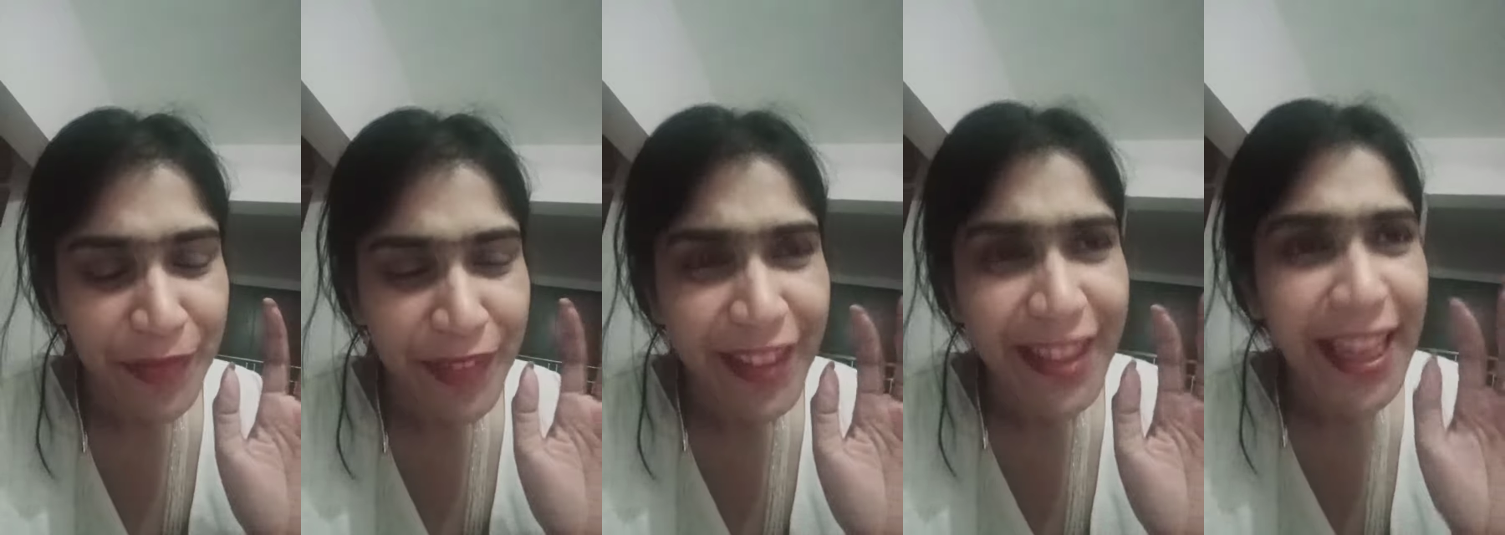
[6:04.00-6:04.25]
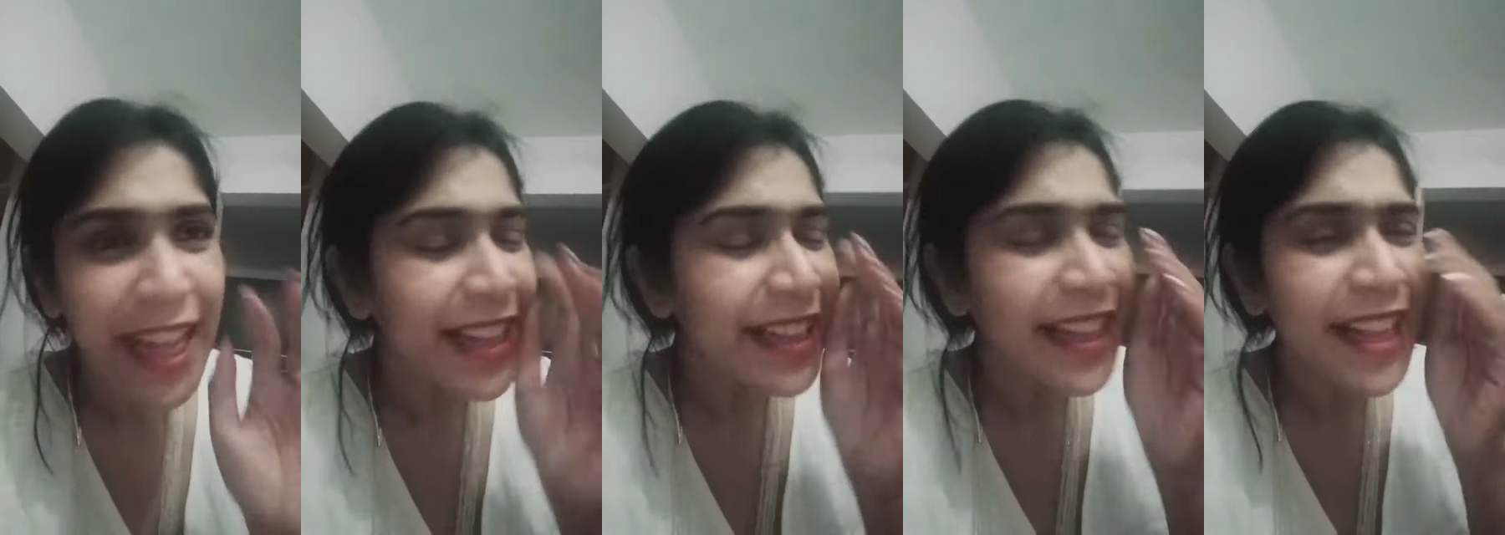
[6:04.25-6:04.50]

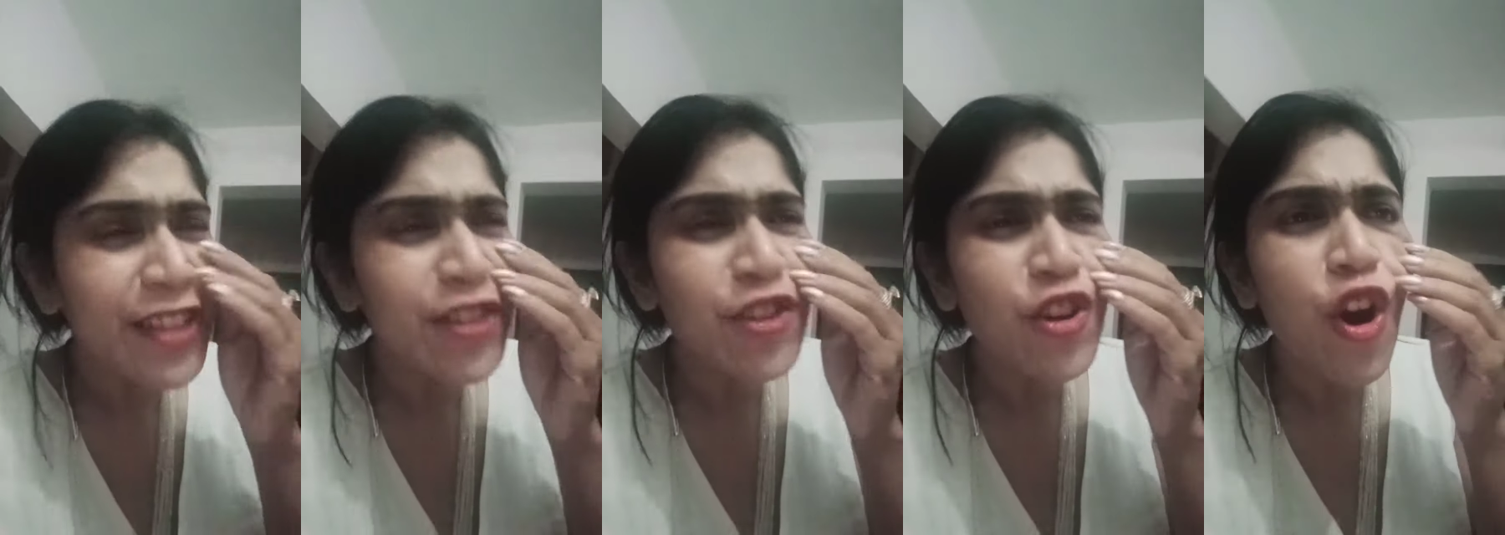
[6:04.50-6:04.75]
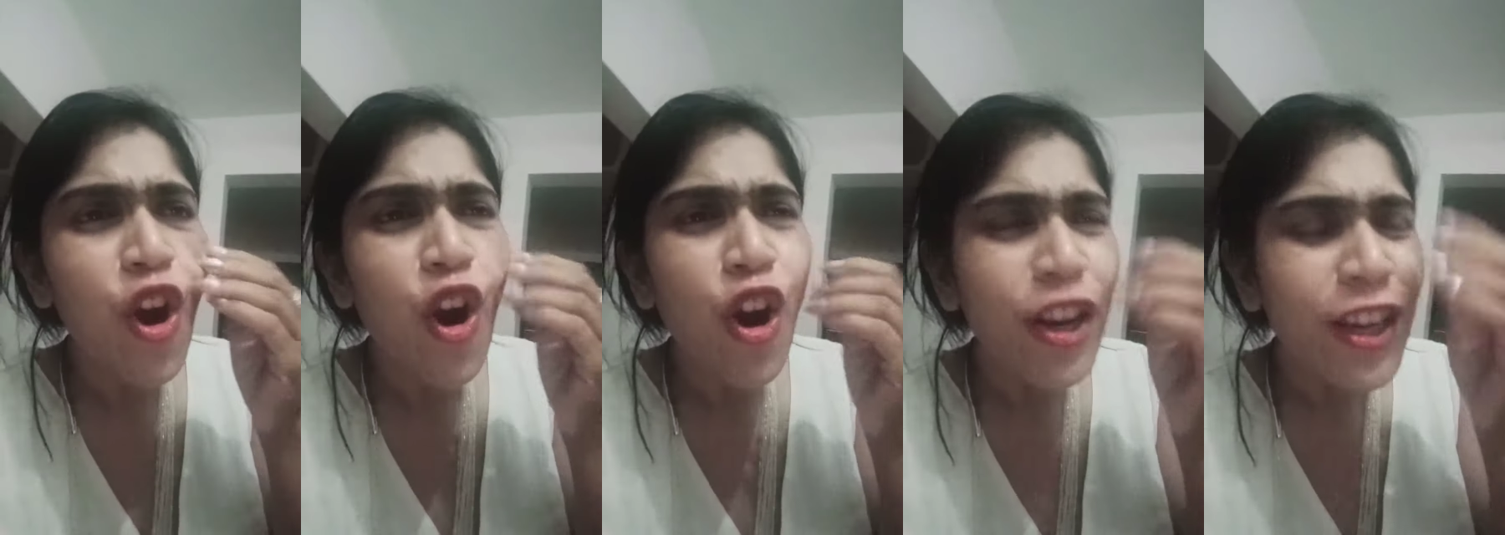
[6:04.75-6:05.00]
That's
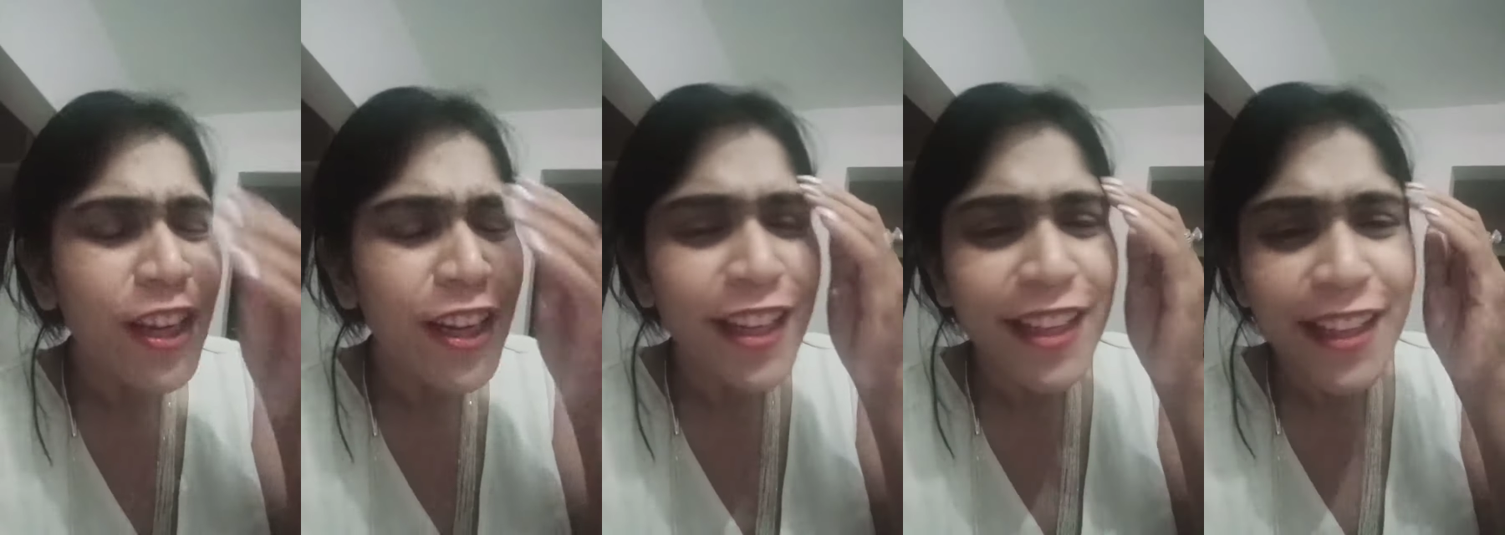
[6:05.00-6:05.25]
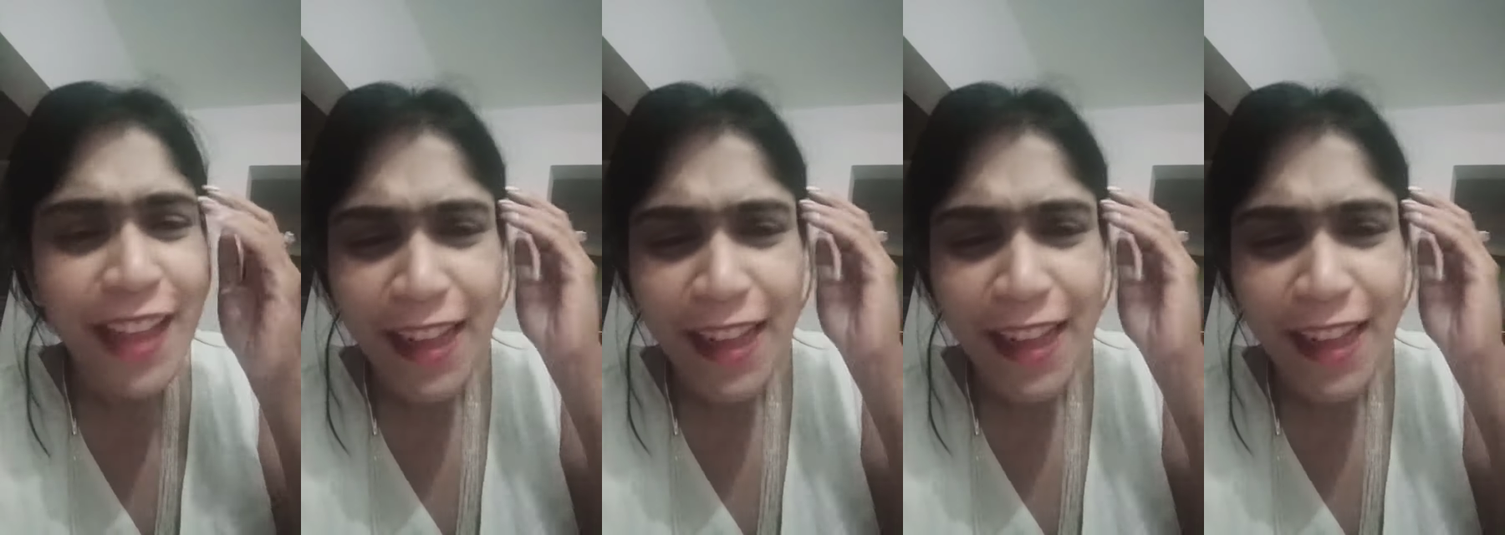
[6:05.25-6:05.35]
all.